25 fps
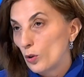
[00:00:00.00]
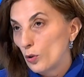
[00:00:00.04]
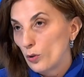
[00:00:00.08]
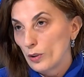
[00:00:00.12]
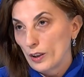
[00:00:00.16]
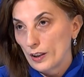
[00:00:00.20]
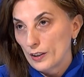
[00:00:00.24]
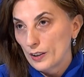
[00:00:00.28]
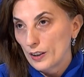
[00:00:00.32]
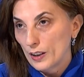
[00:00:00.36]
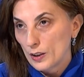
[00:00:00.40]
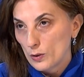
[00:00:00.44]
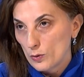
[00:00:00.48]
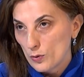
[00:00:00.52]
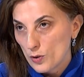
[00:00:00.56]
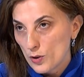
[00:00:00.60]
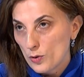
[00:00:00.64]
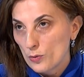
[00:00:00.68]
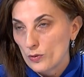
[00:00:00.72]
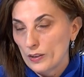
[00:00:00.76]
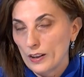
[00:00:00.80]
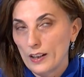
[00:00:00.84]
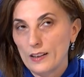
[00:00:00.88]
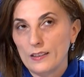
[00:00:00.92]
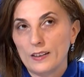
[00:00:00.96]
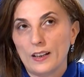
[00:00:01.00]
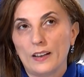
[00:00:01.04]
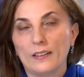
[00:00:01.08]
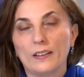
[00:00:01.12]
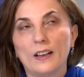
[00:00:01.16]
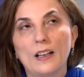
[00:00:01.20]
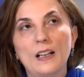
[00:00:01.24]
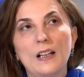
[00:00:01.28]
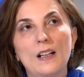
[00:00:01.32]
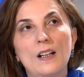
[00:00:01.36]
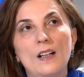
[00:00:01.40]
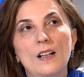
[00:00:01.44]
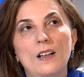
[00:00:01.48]
By March 1st,
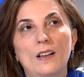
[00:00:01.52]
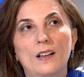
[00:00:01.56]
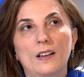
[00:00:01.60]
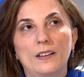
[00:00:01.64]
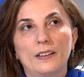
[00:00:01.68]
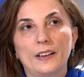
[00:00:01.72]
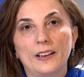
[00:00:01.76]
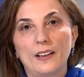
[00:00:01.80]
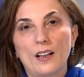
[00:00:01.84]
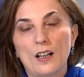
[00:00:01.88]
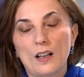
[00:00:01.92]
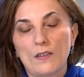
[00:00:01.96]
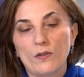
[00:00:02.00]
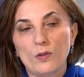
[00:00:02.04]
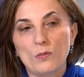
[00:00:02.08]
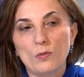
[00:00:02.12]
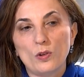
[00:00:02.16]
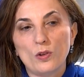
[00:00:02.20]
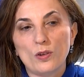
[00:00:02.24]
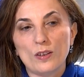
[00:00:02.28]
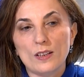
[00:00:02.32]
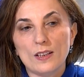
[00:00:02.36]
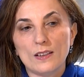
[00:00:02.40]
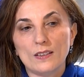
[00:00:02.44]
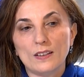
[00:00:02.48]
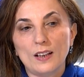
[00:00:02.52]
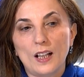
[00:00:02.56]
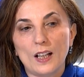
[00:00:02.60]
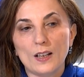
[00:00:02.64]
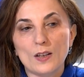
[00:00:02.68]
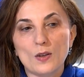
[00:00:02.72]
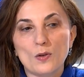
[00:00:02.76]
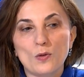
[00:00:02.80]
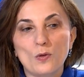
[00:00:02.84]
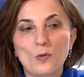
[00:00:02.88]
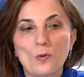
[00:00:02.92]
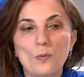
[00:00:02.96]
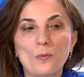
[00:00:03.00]

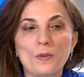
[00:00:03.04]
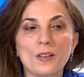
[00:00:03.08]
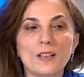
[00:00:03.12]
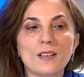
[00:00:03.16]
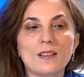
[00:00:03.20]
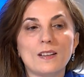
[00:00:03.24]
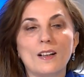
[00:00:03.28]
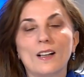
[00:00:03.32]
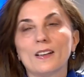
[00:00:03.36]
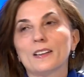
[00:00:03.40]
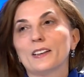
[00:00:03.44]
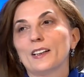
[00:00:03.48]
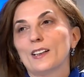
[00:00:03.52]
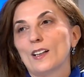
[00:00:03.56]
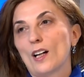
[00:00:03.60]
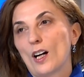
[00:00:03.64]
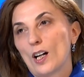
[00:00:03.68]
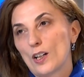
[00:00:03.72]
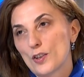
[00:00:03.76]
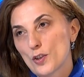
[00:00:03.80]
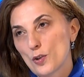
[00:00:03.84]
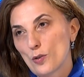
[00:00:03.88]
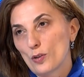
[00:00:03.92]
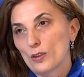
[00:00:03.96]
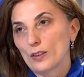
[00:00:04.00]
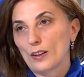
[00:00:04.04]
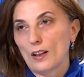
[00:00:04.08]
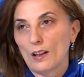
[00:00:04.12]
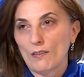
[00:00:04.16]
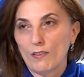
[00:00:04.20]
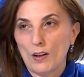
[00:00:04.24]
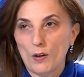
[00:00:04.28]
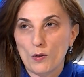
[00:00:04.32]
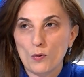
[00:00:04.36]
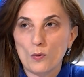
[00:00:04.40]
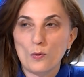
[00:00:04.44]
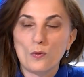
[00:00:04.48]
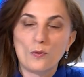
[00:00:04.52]
2023, even NGOs will
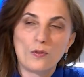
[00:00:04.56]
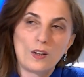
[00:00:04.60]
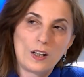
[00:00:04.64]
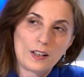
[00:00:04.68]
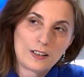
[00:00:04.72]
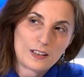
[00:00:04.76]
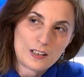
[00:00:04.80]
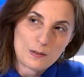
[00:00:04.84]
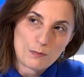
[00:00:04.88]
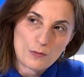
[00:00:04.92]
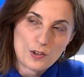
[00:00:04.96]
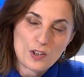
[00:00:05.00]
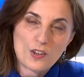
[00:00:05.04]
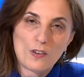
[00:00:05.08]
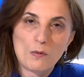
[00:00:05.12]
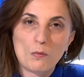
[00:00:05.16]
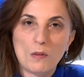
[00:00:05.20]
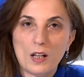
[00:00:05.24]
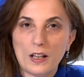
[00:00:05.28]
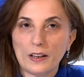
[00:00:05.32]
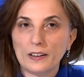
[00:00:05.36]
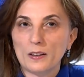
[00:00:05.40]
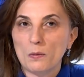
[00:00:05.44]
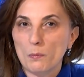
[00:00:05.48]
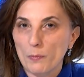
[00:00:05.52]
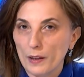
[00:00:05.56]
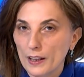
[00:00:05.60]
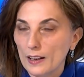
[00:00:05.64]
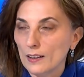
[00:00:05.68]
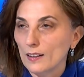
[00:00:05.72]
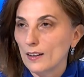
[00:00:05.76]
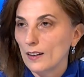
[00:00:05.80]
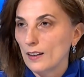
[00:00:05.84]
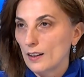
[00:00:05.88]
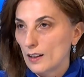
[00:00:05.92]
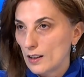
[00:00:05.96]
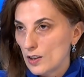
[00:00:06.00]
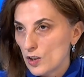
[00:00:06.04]
be involved in the
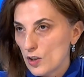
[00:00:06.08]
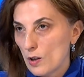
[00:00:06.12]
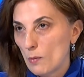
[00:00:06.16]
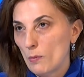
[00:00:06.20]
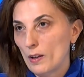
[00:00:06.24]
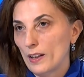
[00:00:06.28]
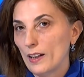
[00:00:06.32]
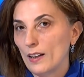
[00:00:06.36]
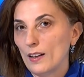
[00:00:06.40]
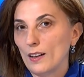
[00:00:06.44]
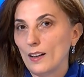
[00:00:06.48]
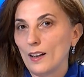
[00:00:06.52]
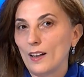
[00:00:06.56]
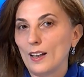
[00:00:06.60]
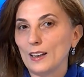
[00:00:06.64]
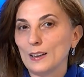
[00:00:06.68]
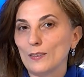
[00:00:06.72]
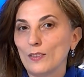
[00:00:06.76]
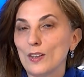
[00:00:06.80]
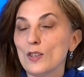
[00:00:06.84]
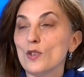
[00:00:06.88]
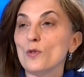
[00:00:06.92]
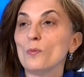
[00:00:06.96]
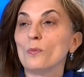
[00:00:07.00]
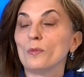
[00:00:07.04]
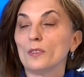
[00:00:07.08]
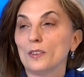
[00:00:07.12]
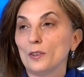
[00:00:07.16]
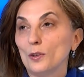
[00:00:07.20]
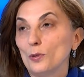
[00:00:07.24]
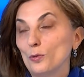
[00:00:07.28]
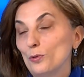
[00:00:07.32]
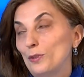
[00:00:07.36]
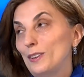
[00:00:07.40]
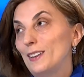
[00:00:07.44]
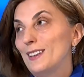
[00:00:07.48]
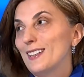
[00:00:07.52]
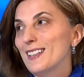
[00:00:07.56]
process. Coming to the
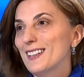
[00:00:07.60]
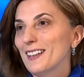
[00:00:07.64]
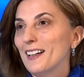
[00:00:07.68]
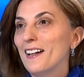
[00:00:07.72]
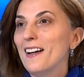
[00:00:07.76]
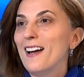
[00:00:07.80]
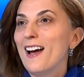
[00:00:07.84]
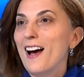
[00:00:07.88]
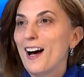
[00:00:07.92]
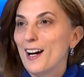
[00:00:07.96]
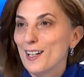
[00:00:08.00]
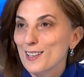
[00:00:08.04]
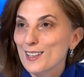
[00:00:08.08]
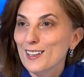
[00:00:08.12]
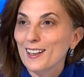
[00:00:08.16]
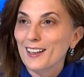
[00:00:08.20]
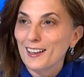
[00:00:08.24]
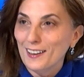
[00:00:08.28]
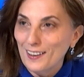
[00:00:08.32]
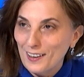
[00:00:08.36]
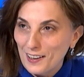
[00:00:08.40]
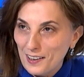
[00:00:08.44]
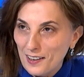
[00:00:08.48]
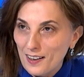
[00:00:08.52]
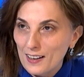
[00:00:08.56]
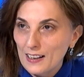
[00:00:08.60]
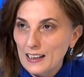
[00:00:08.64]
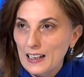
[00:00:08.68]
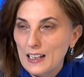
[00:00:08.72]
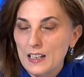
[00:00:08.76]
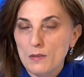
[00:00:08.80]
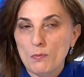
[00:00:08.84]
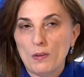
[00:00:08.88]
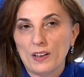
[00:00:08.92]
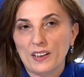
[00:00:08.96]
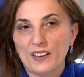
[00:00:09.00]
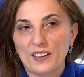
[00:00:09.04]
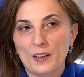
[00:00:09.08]
question, who are the
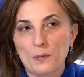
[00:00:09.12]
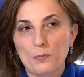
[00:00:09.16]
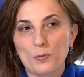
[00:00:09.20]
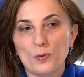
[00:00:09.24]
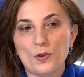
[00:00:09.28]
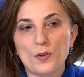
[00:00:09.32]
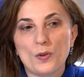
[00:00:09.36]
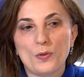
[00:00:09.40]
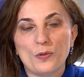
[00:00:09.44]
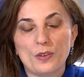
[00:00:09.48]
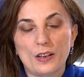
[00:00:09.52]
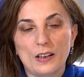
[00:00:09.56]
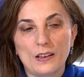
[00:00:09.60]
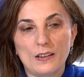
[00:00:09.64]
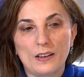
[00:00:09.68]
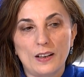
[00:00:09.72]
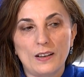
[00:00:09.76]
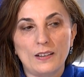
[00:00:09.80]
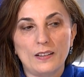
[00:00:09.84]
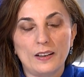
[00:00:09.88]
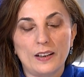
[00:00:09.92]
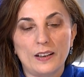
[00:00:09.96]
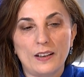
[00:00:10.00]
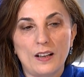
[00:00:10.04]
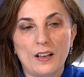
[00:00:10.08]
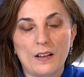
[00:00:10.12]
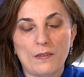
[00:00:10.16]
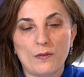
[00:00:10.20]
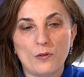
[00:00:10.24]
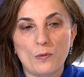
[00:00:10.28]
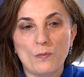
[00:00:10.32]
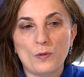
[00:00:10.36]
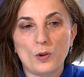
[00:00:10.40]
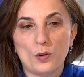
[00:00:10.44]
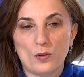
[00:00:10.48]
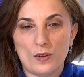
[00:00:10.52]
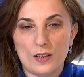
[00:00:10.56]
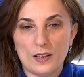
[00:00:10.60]
beneficial owners and where
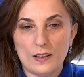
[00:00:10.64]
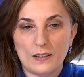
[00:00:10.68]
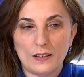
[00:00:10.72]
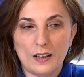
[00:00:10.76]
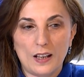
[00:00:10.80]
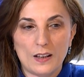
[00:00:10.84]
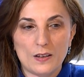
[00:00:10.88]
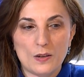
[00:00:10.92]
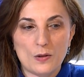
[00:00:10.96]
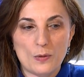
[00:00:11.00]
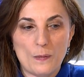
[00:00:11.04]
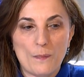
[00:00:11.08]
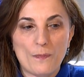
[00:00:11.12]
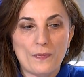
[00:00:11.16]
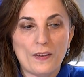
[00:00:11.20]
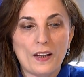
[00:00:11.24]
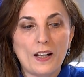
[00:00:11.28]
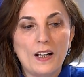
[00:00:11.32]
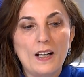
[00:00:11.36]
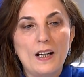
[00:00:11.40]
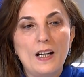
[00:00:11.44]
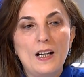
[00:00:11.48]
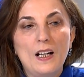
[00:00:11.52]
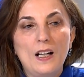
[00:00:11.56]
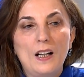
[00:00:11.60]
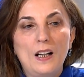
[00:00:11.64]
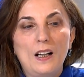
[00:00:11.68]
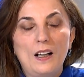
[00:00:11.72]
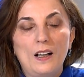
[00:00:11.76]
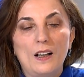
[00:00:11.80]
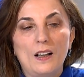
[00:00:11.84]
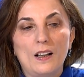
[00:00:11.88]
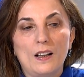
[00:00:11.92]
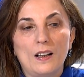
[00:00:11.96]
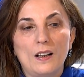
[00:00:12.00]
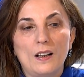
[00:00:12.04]
will be the companies provide